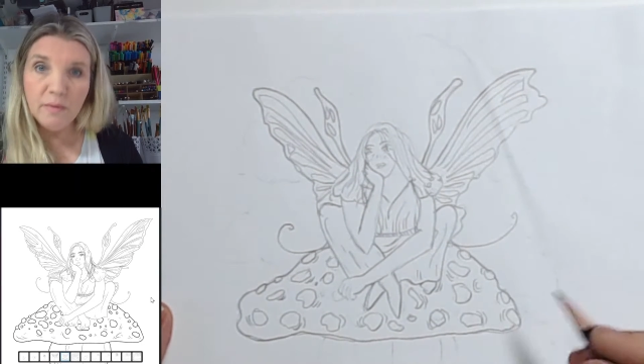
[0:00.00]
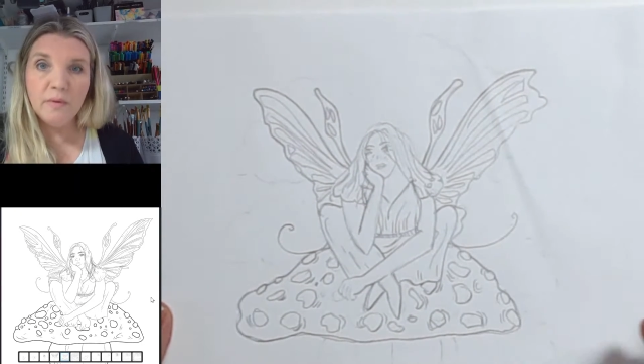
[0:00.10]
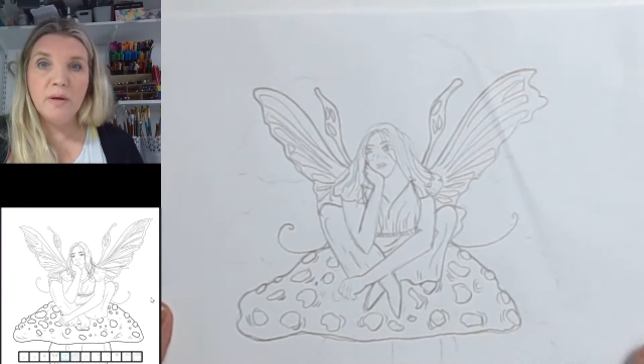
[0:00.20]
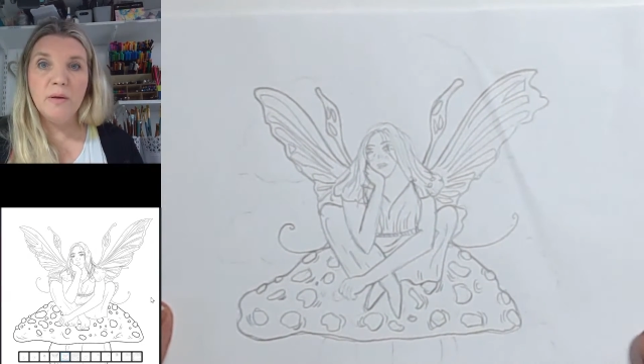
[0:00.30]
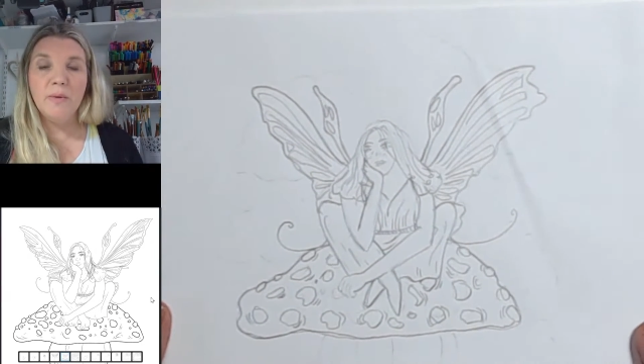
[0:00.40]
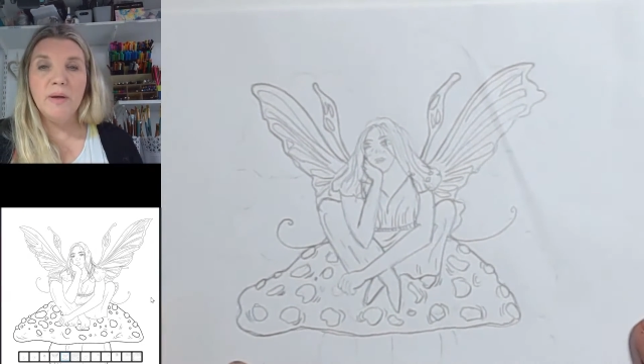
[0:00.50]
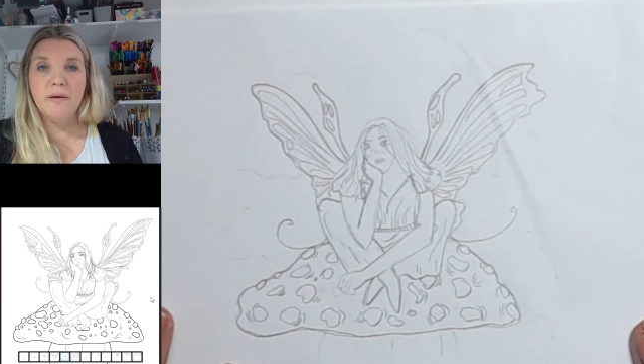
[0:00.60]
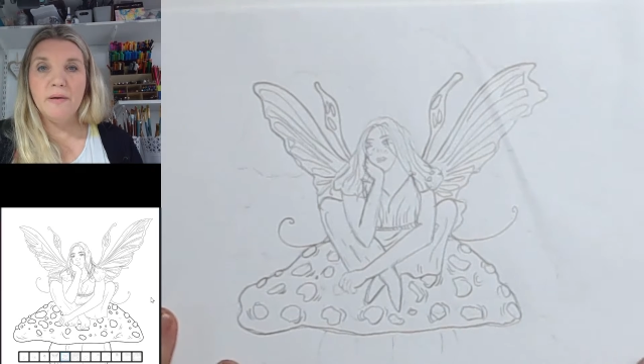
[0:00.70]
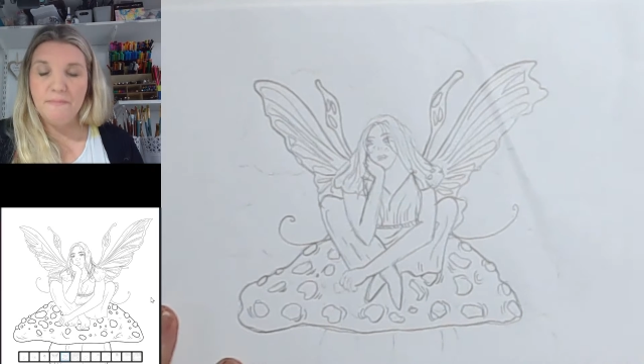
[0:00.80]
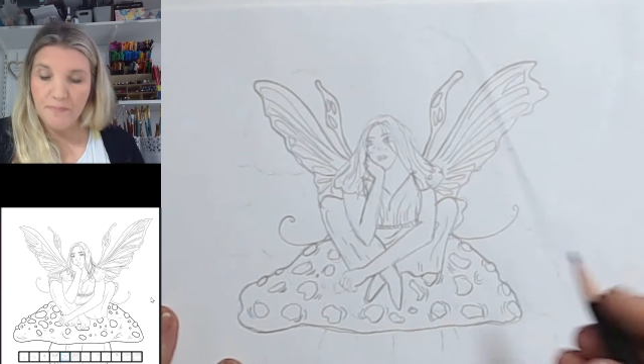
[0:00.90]
There we
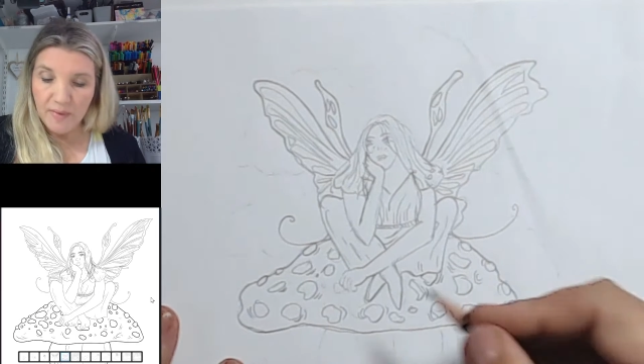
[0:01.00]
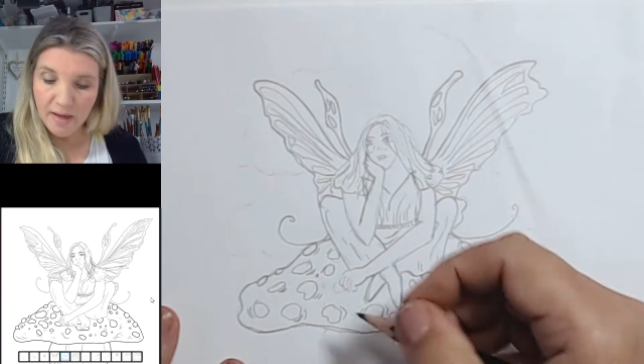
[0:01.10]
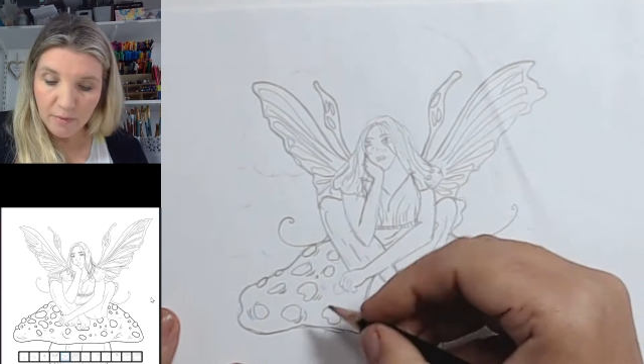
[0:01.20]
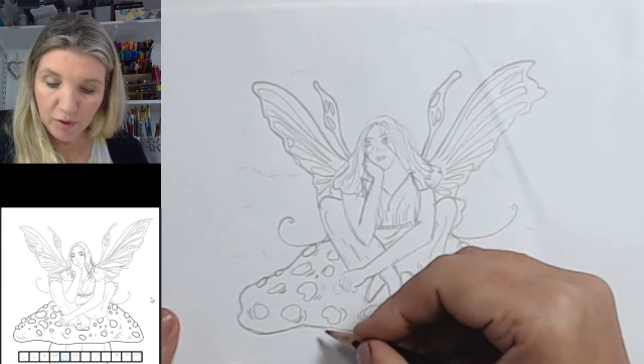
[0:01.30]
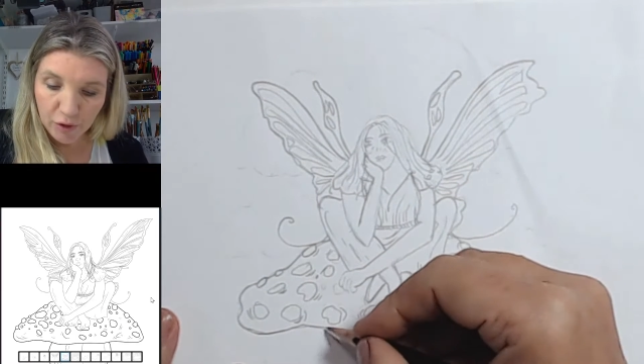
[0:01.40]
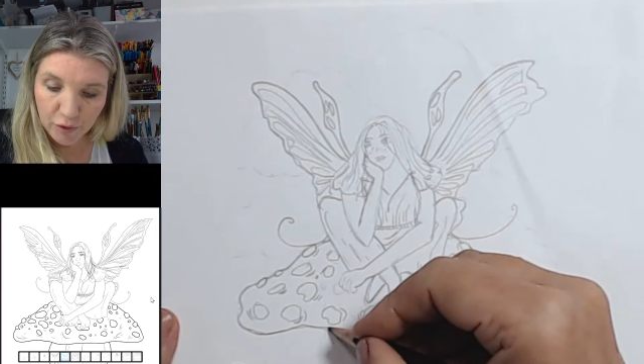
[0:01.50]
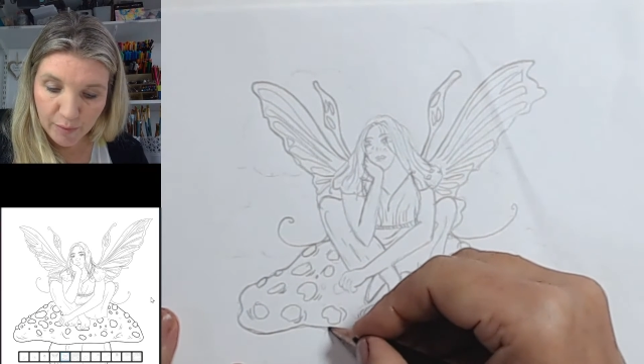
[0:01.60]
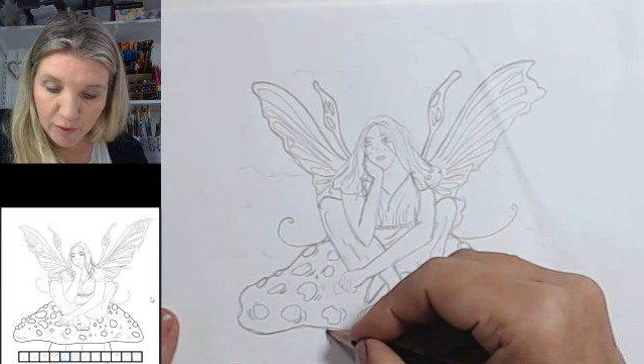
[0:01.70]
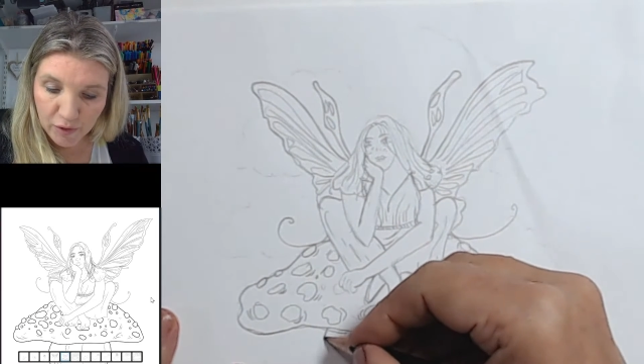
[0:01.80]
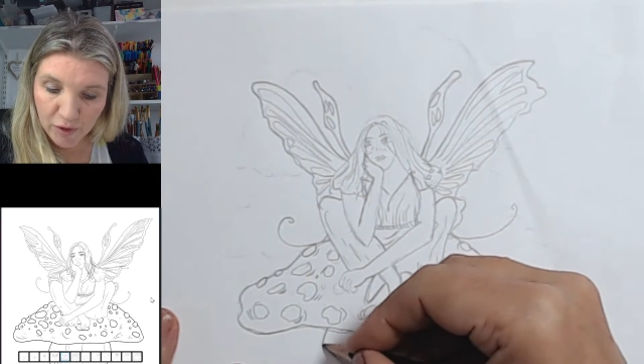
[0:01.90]
are. Now I'm going to do the
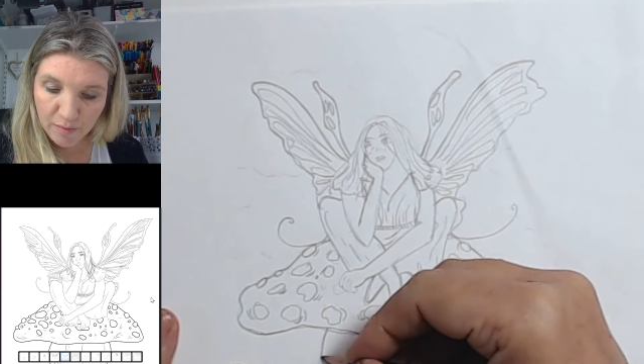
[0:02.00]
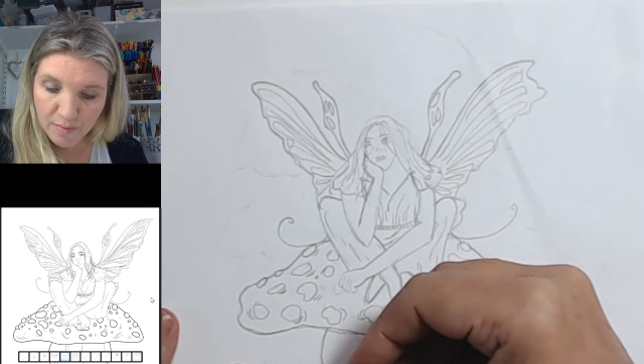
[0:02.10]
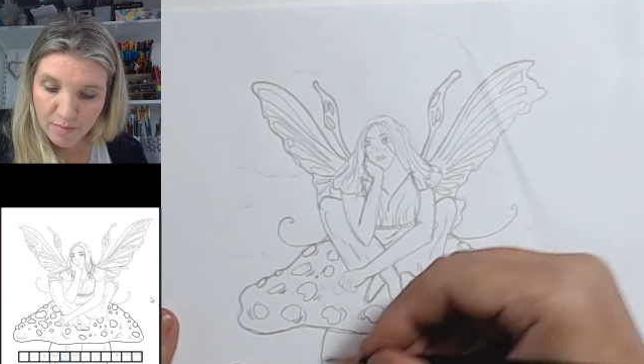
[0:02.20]
bottom.